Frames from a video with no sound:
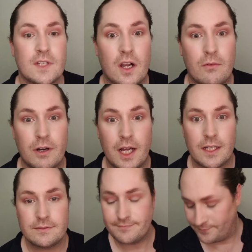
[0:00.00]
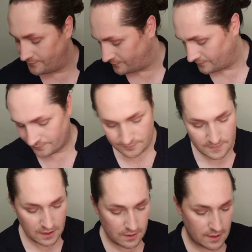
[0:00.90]
Come on.
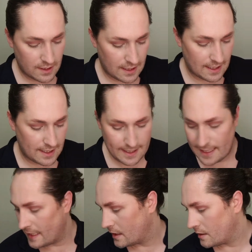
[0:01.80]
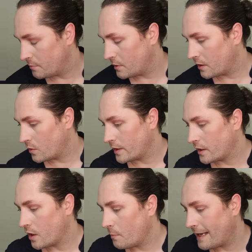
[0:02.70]
I am going to
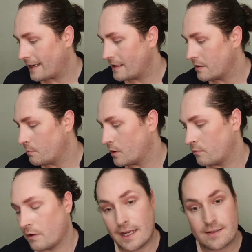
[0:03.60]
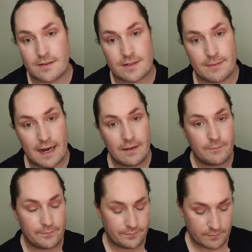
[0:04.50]
go back into the Modern Renaissance palette.
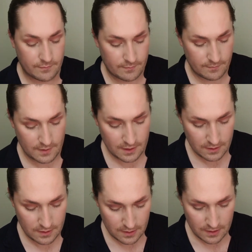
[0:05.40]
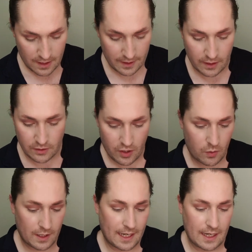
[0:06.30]
I'm going to go
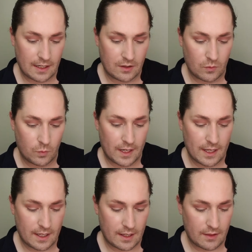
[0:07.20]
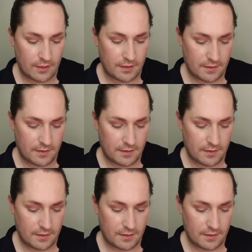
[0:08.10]
in with,